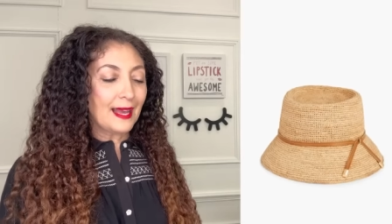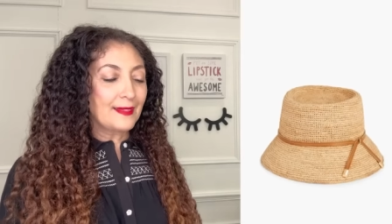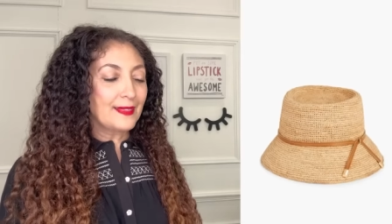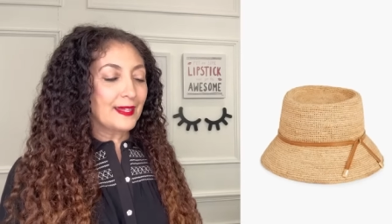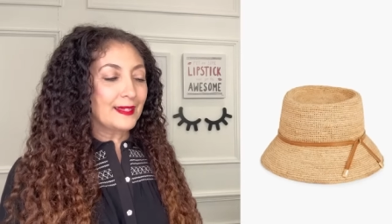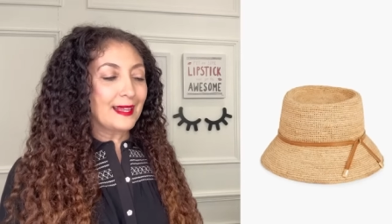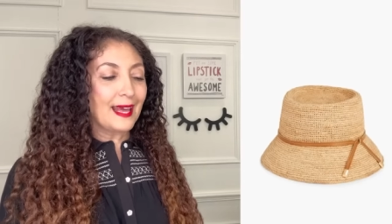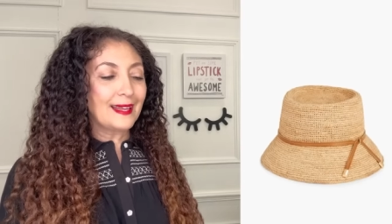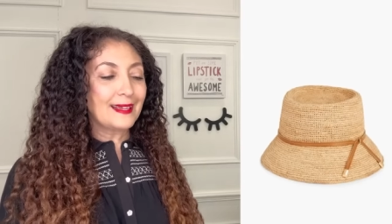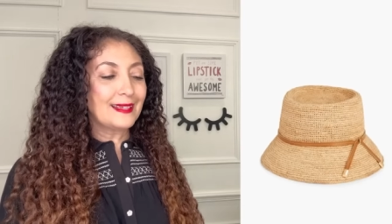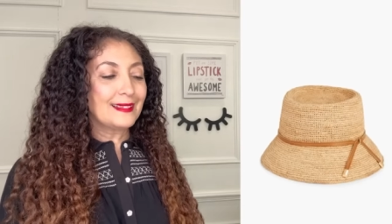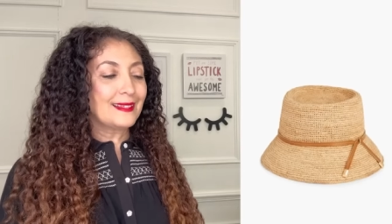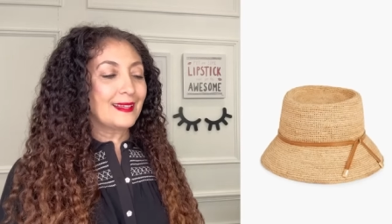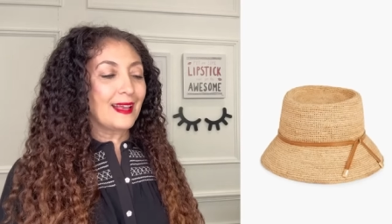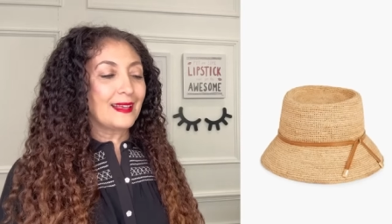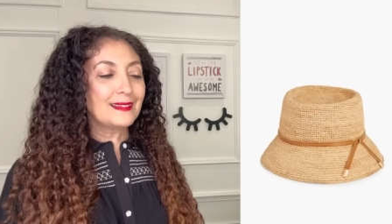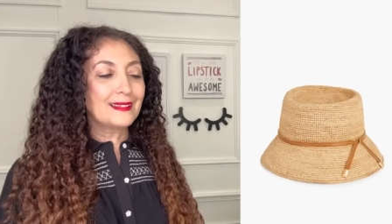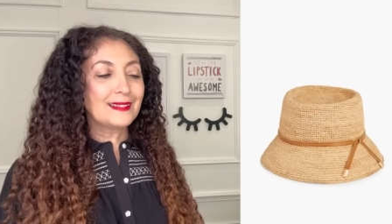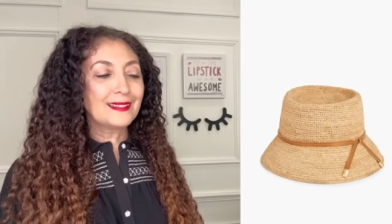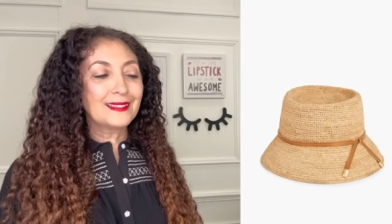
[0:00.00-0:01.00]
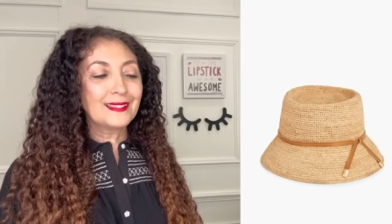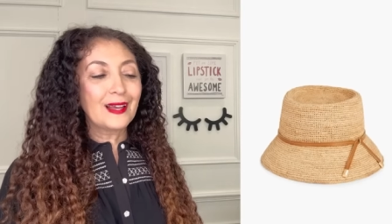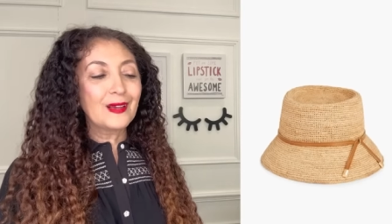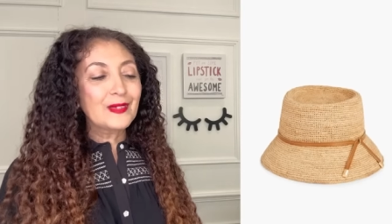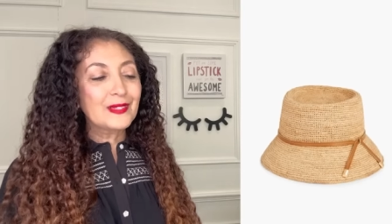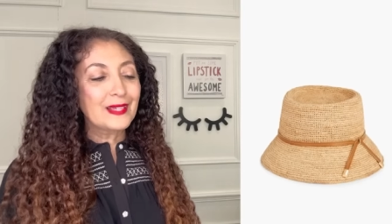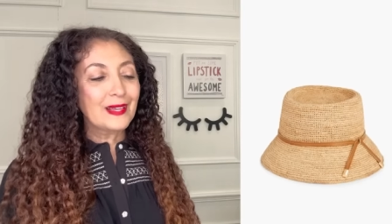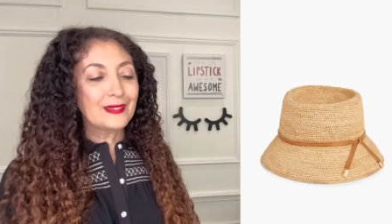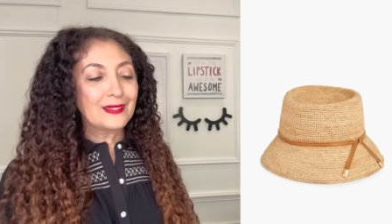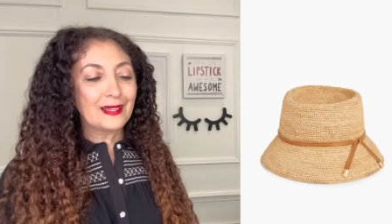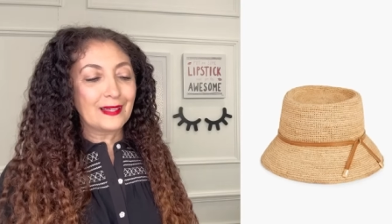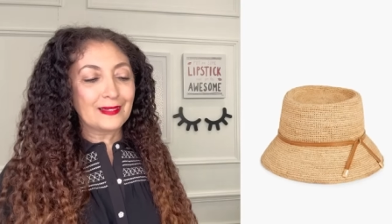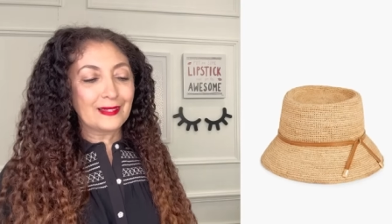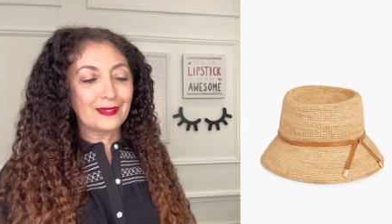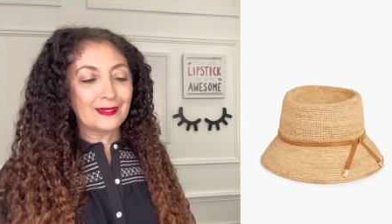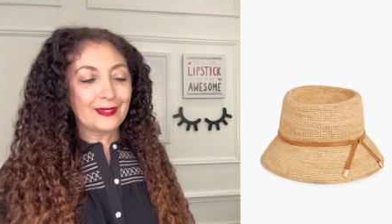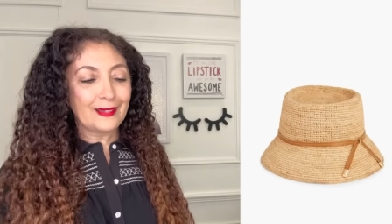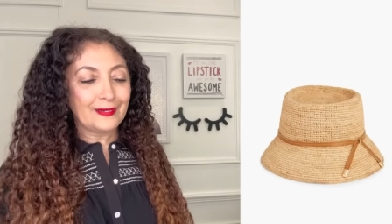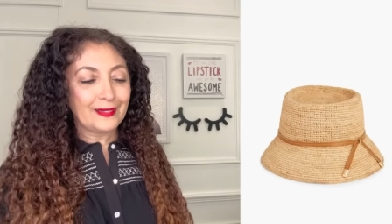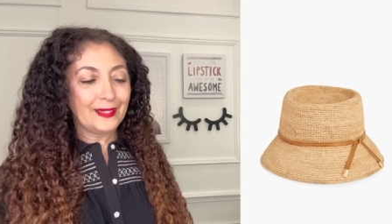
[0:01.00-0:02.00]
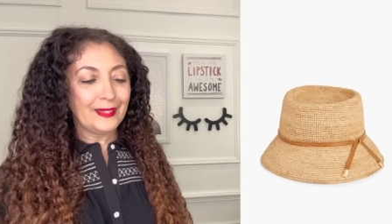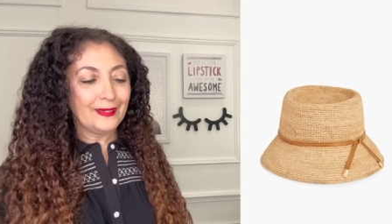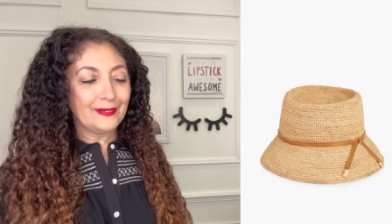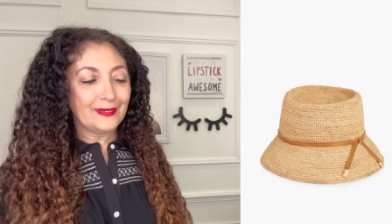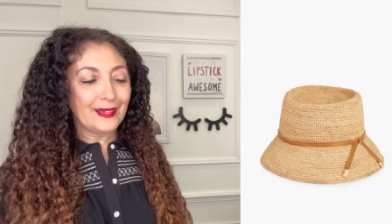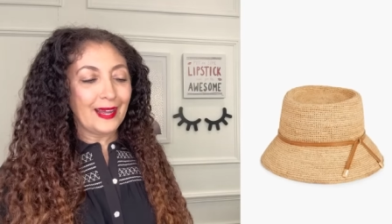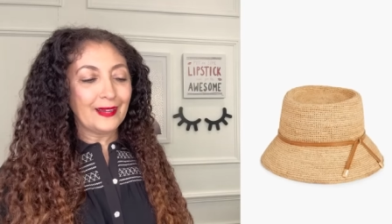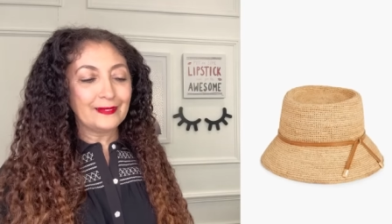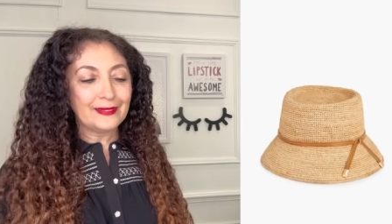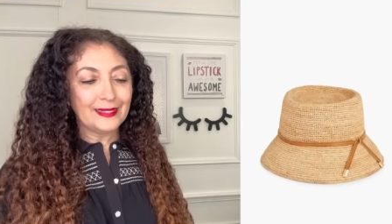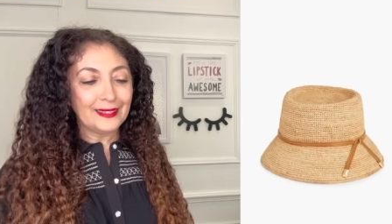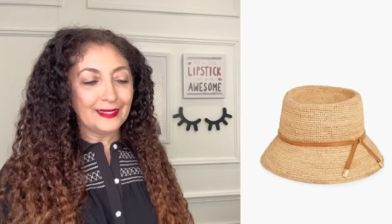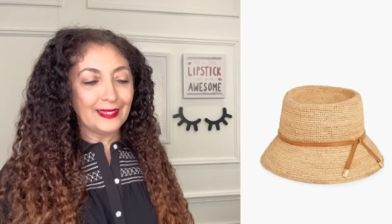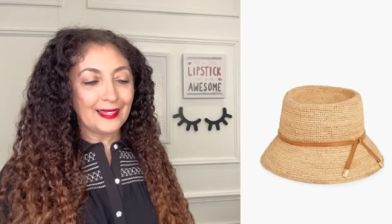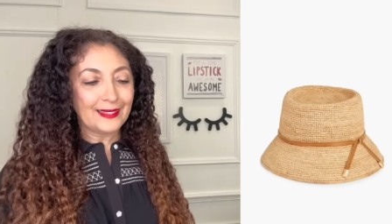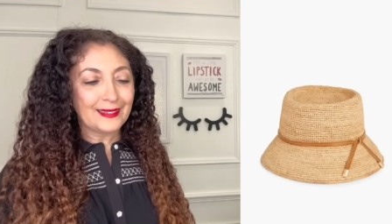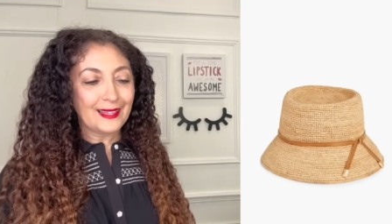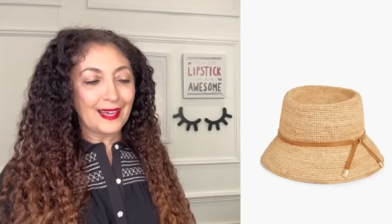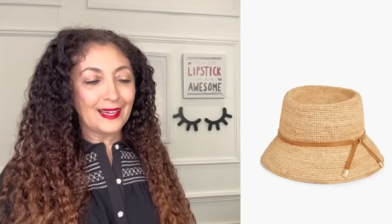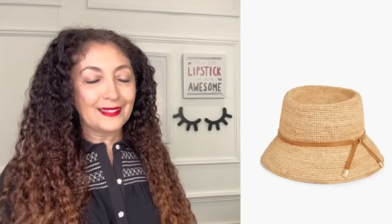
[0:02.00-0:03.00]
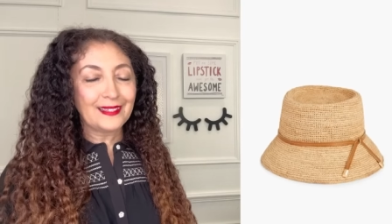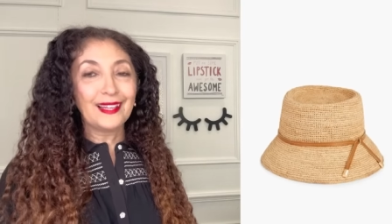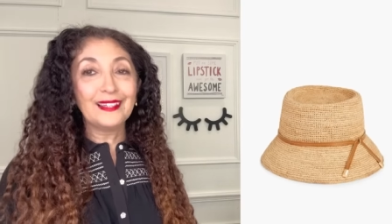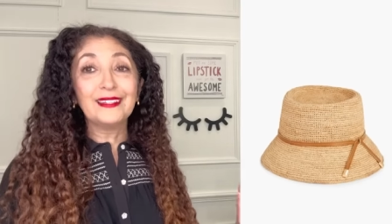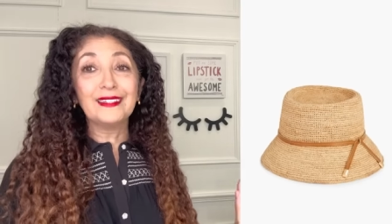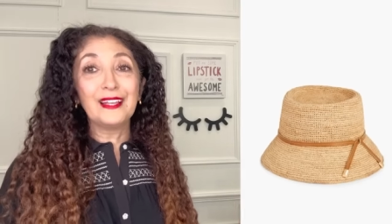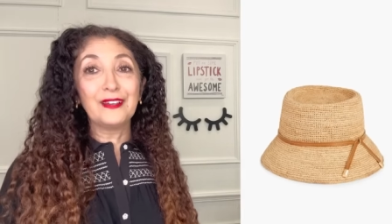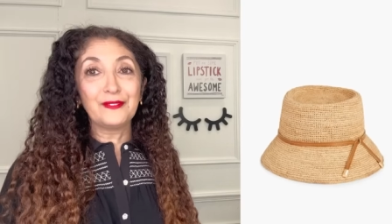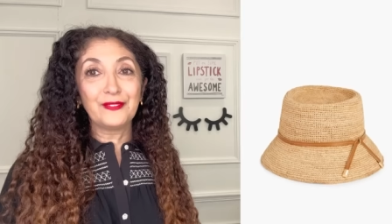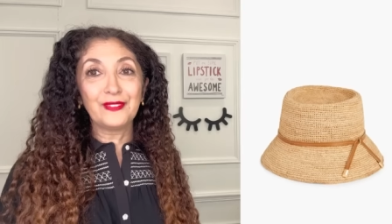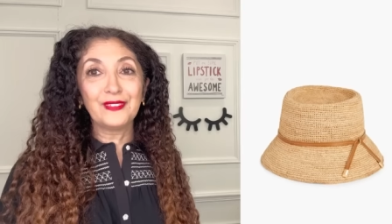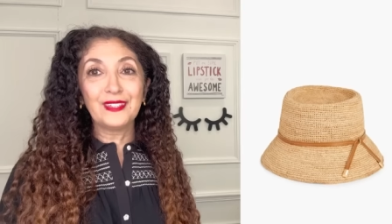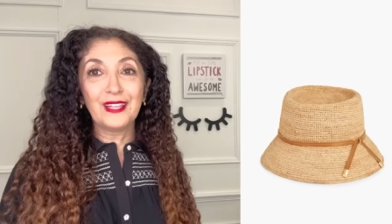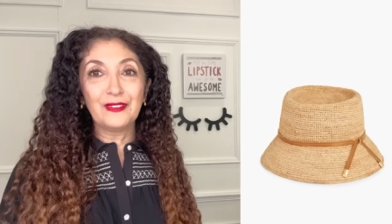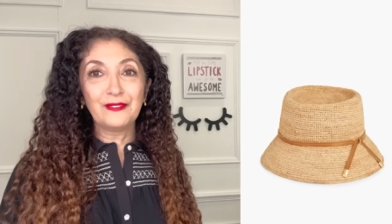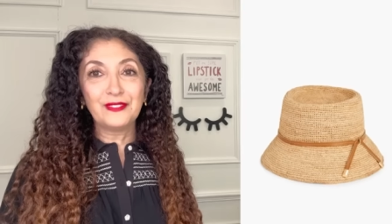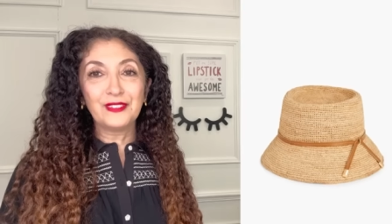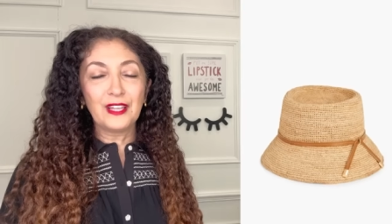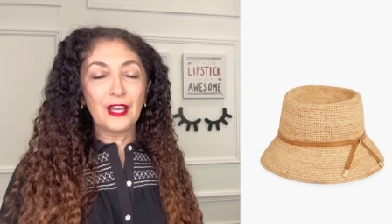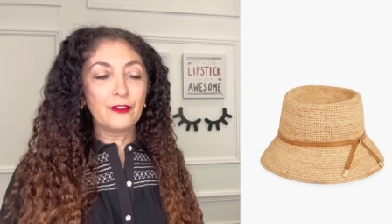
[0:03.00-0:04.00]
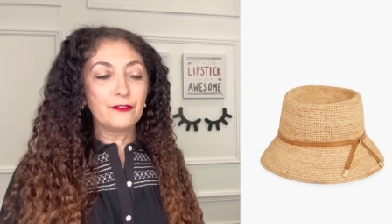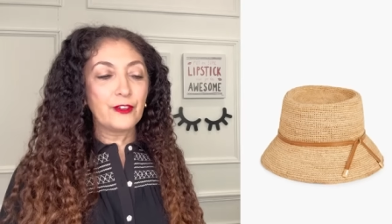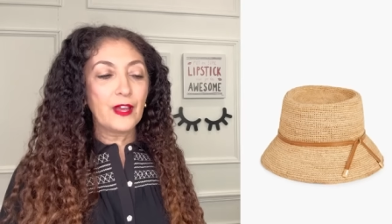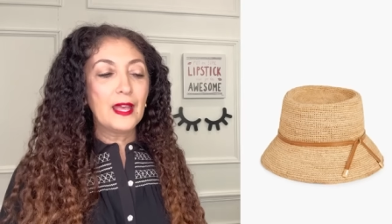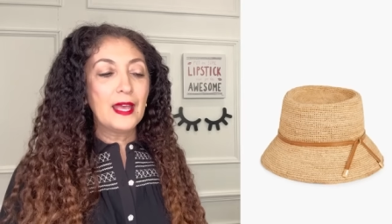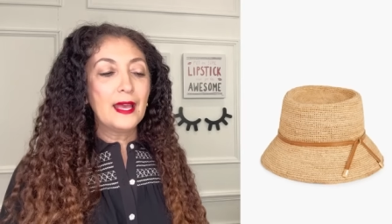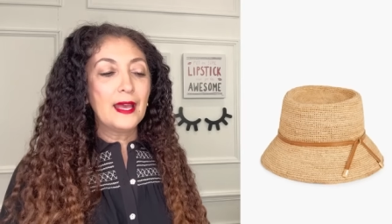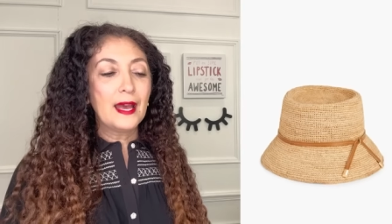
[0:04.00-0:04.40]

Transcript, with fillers: I think that is so so so so so cute. I really like that. I love love love.